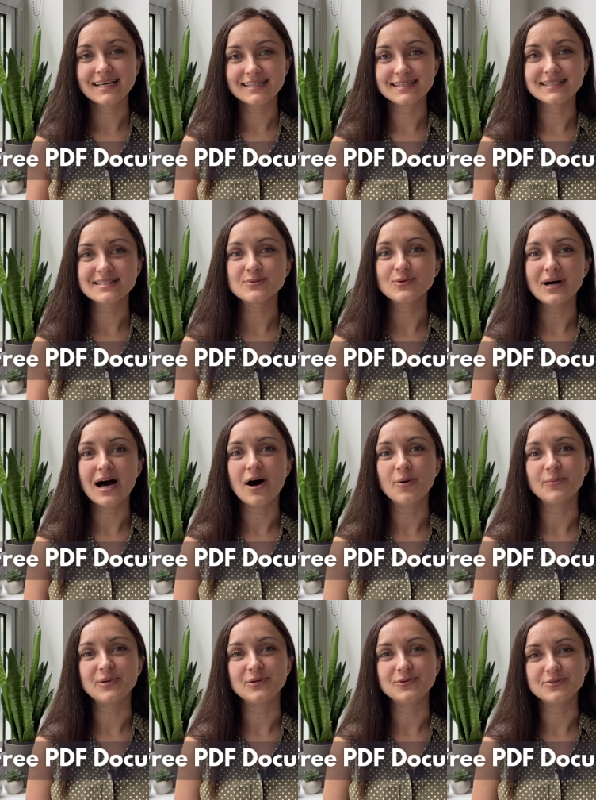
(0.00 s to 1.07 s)
This will
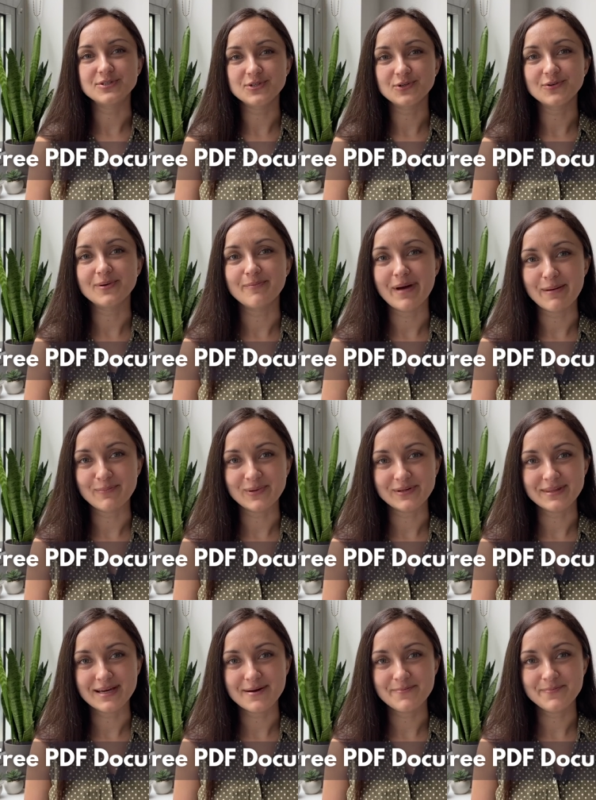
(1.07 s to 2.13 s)
help you to remember
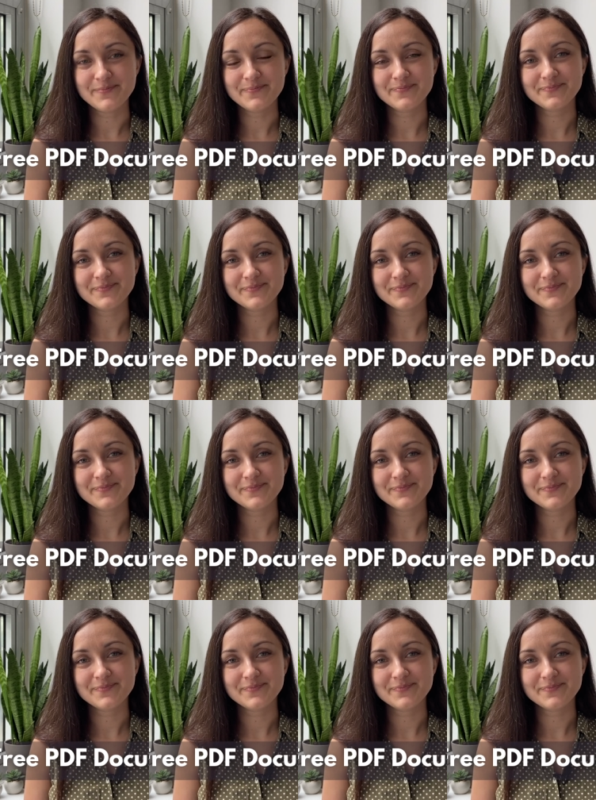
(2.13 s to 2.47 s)
them.